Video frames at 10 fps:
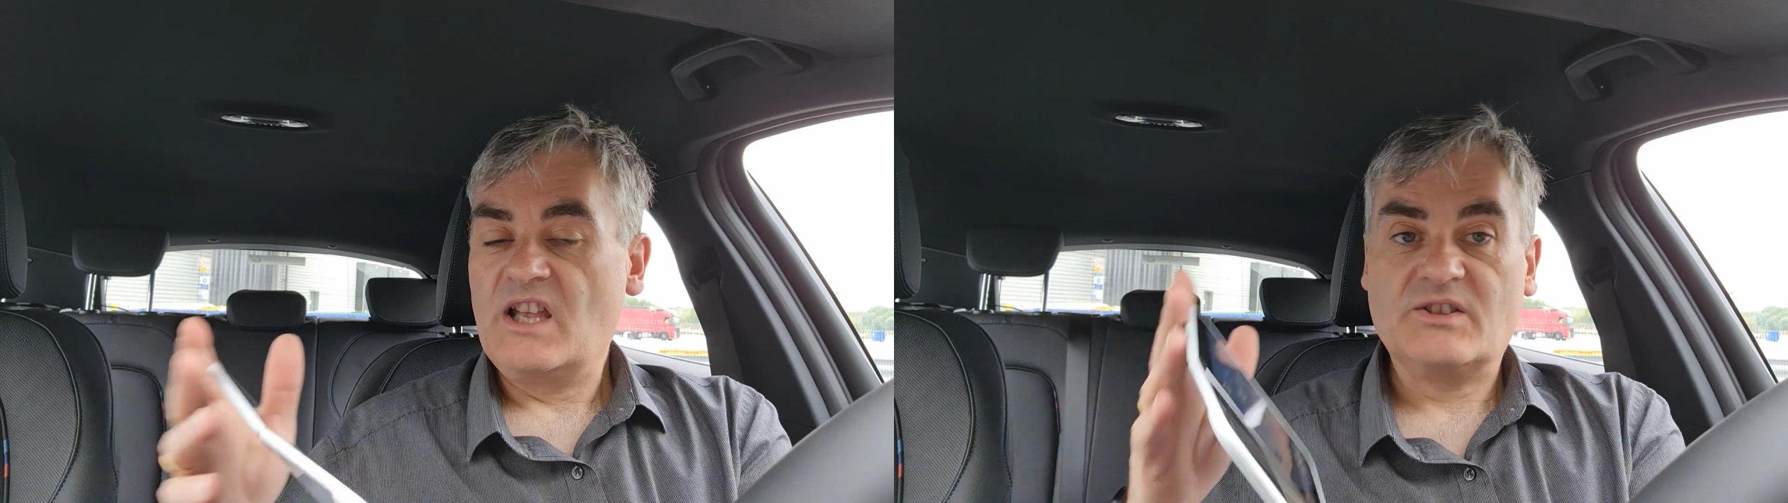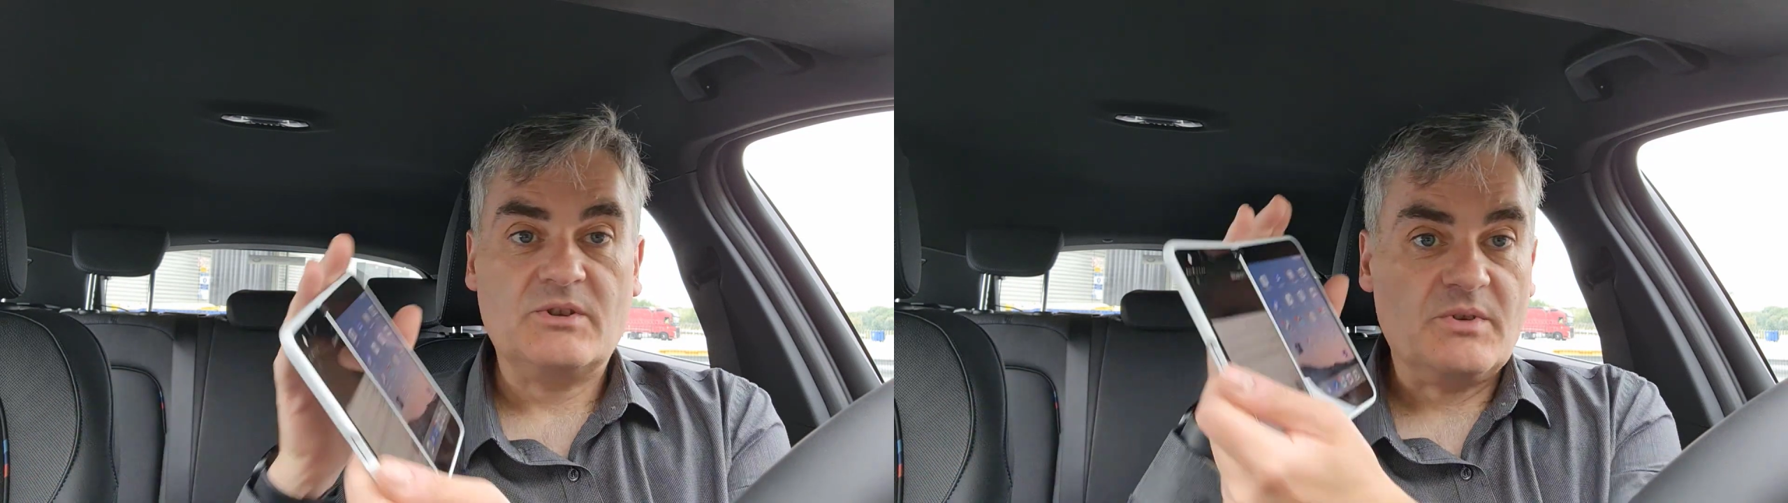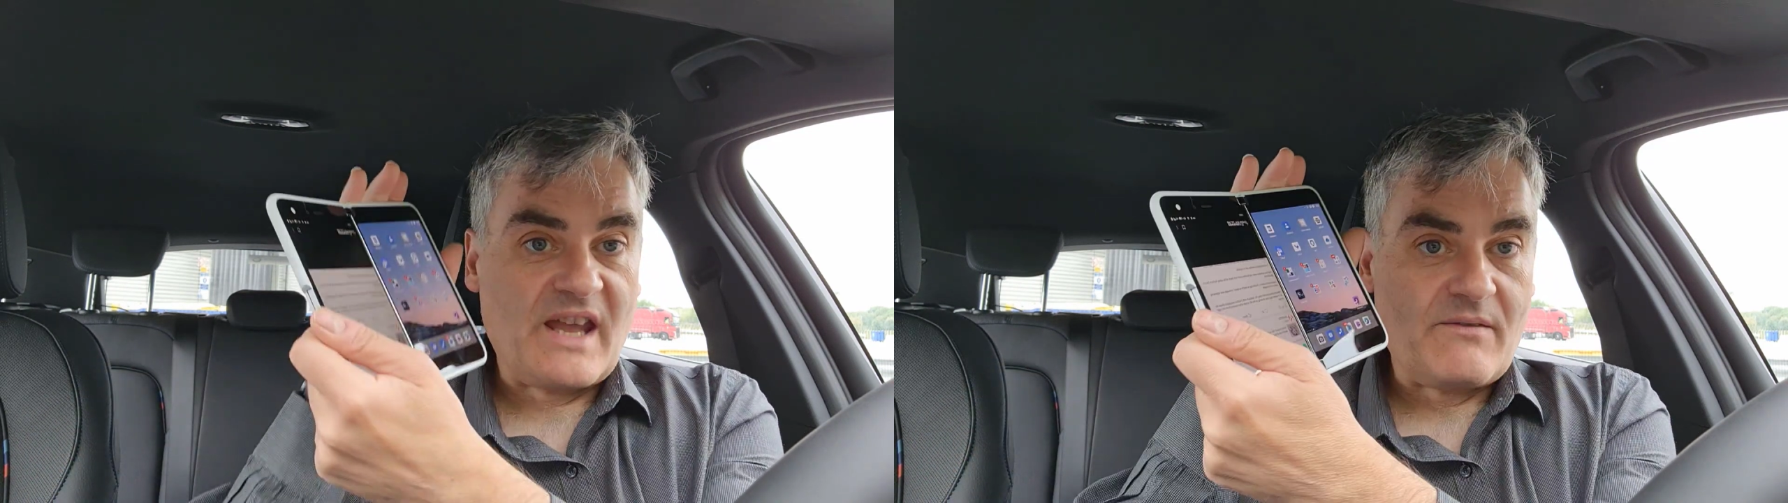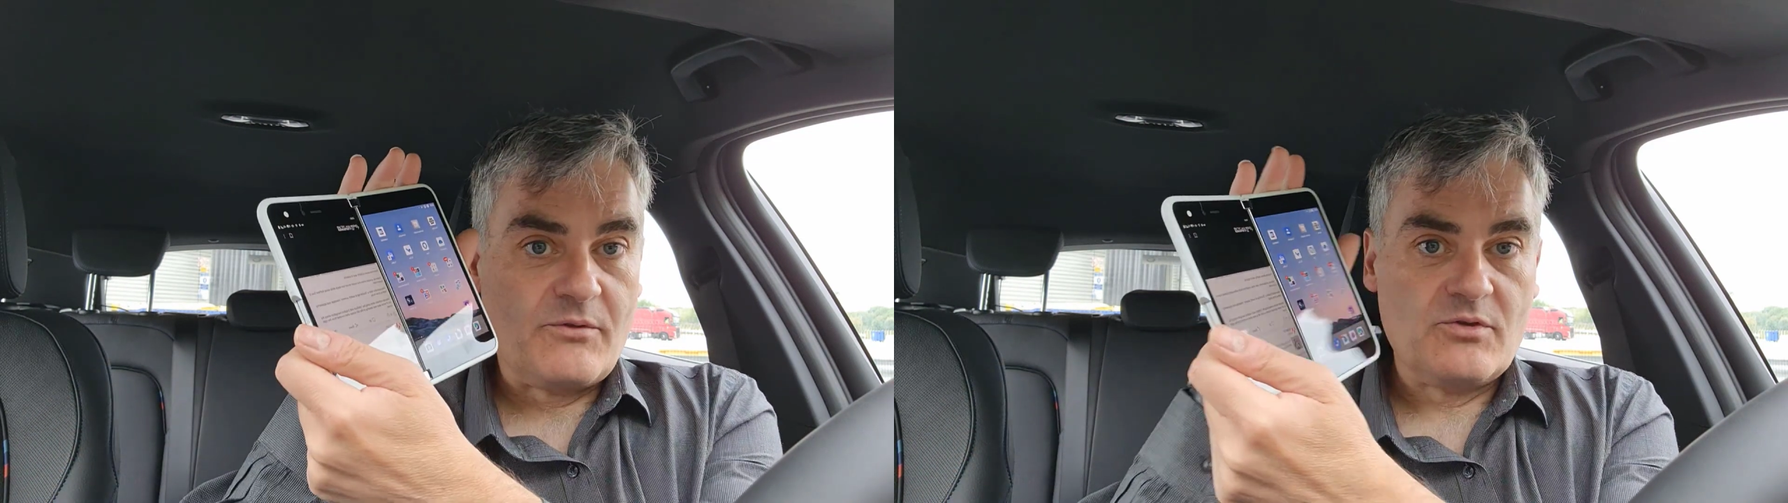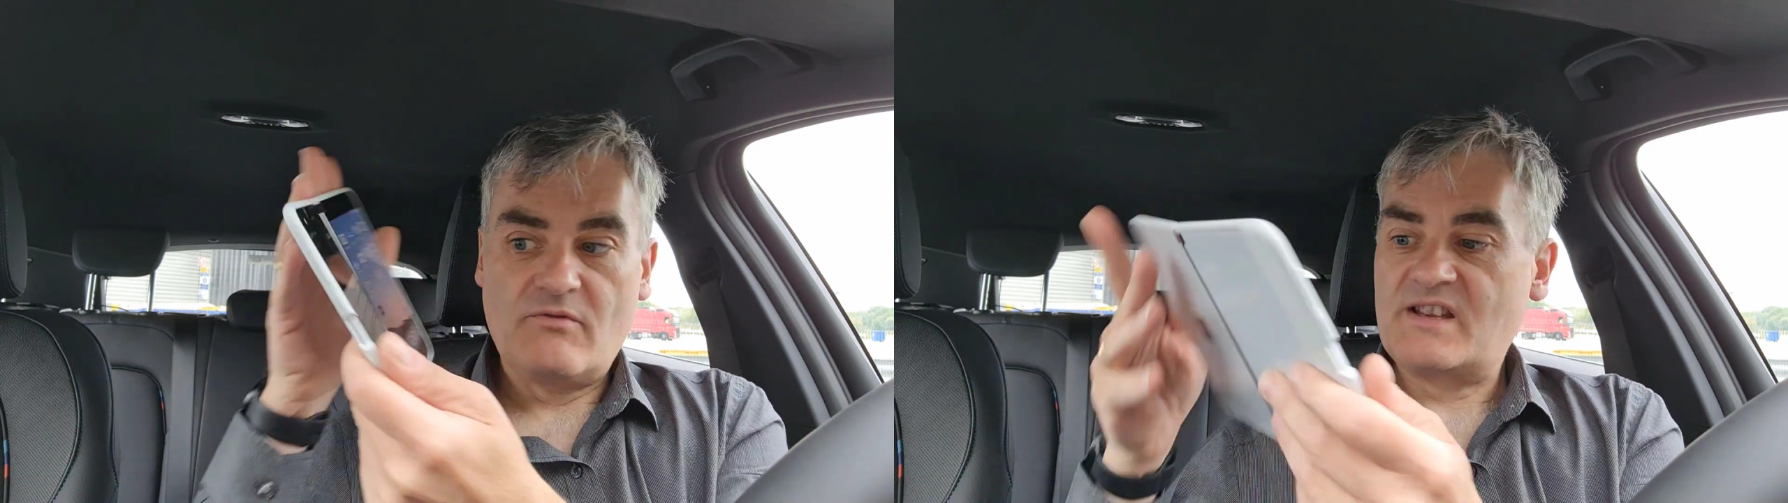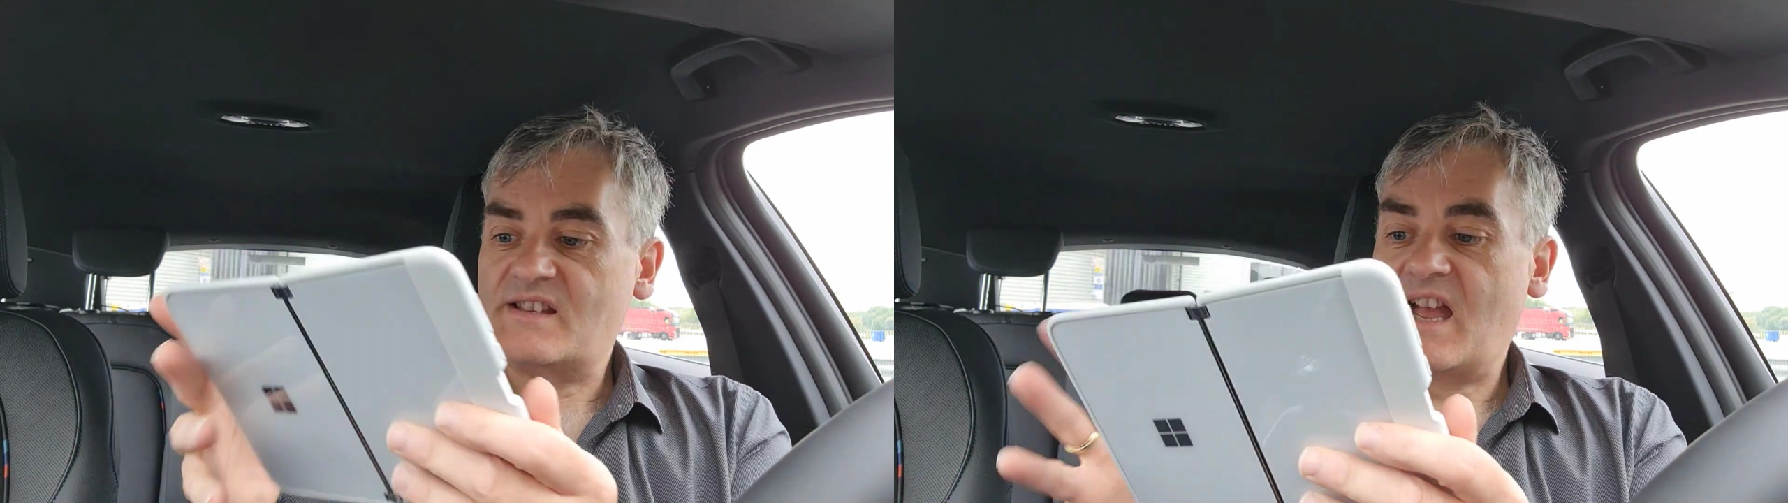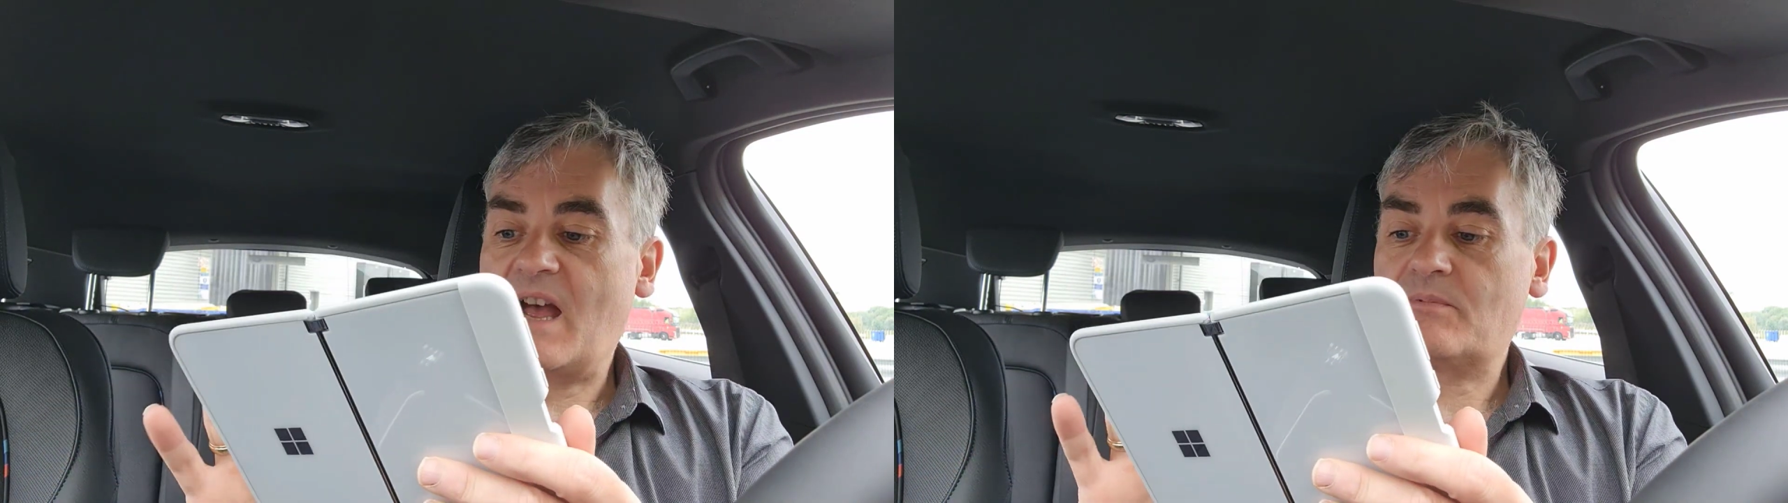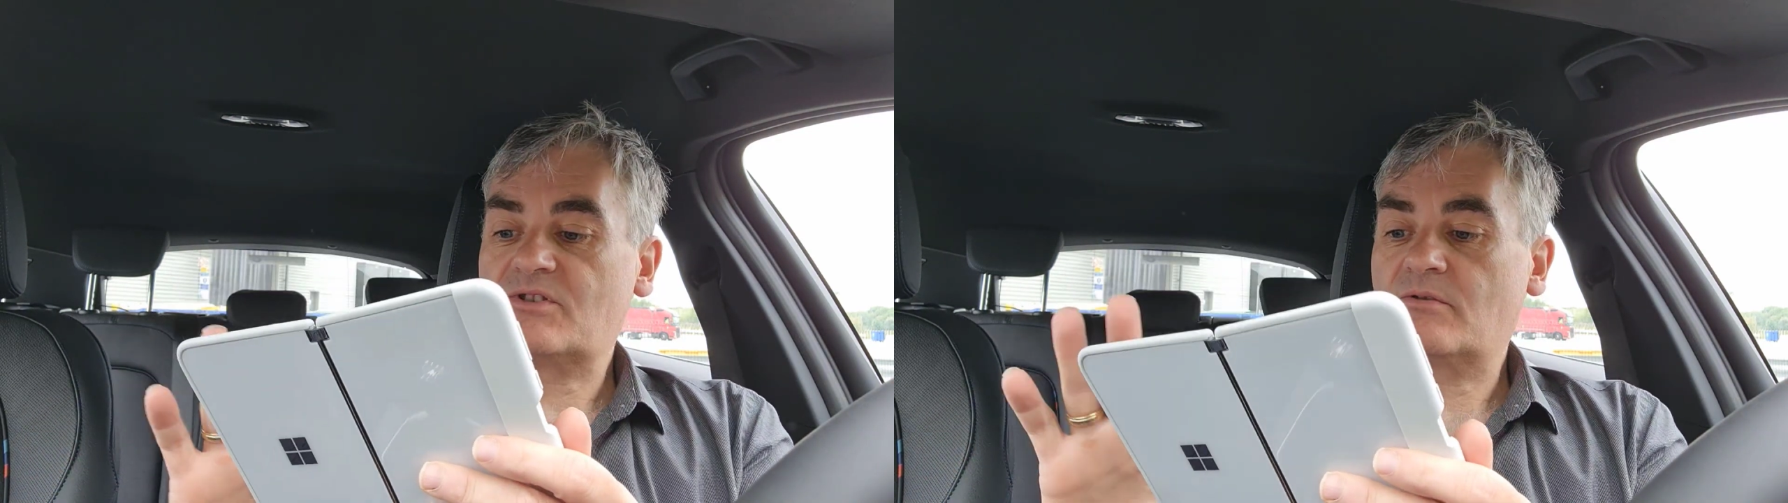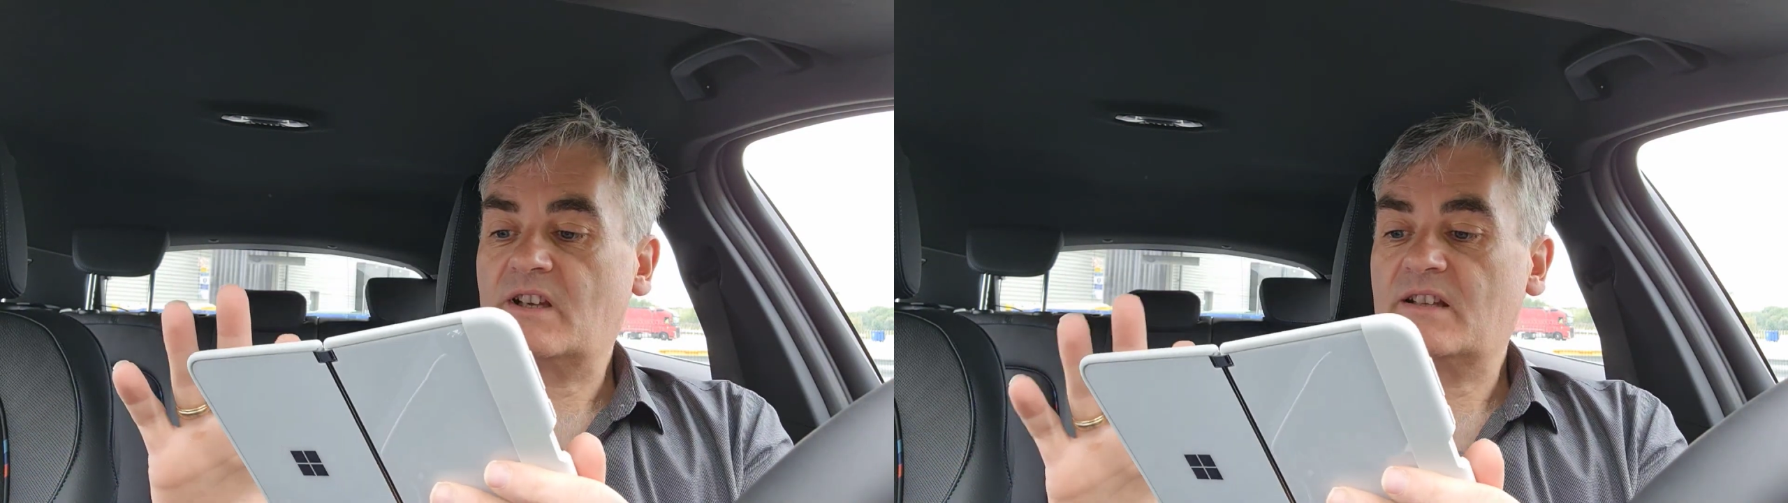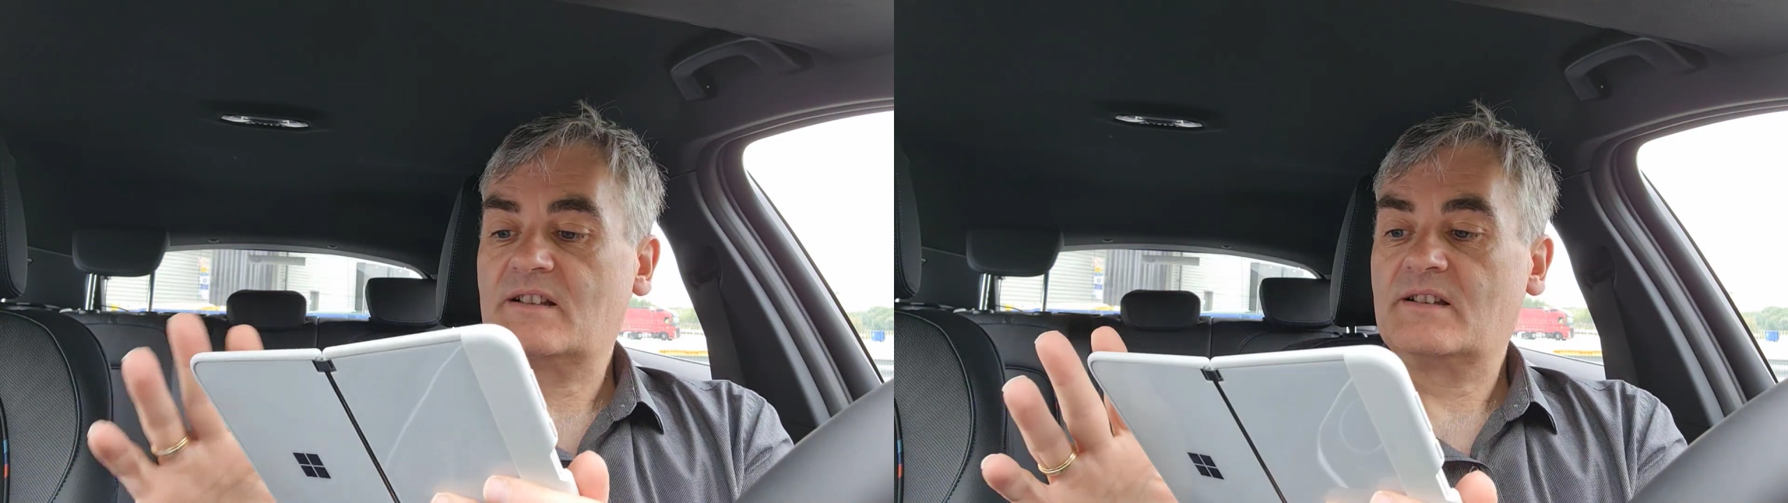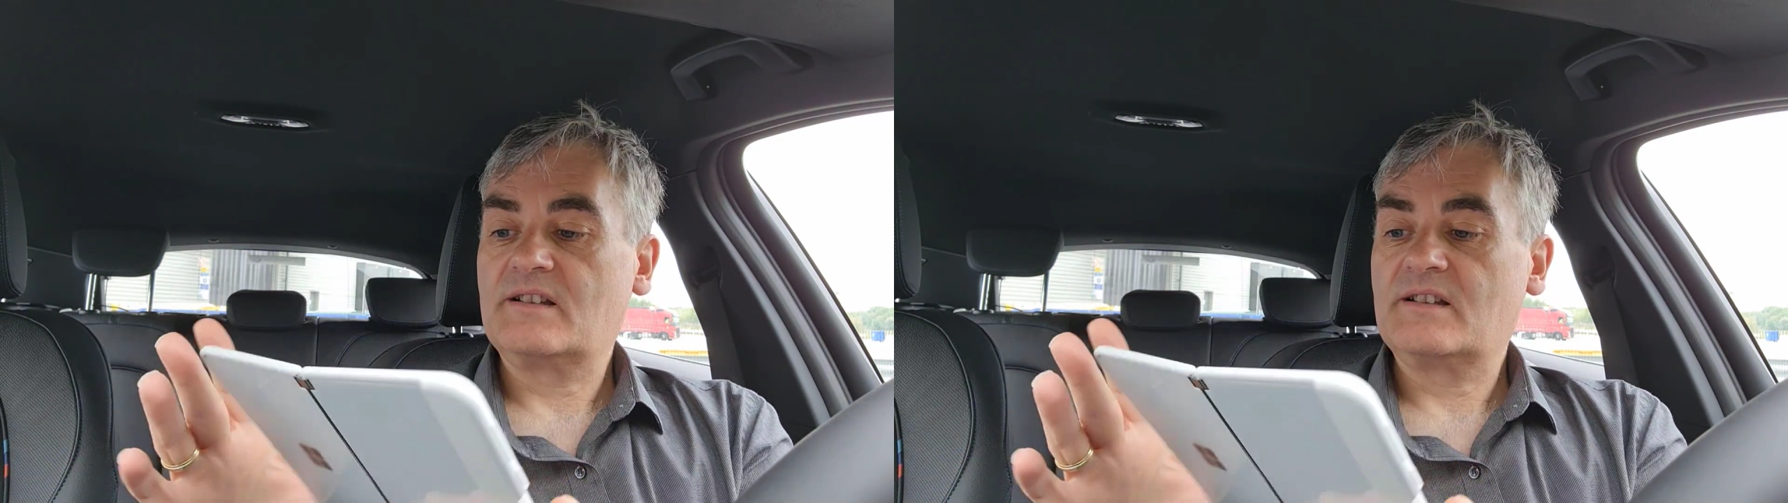So when you were getting through the recent app screen,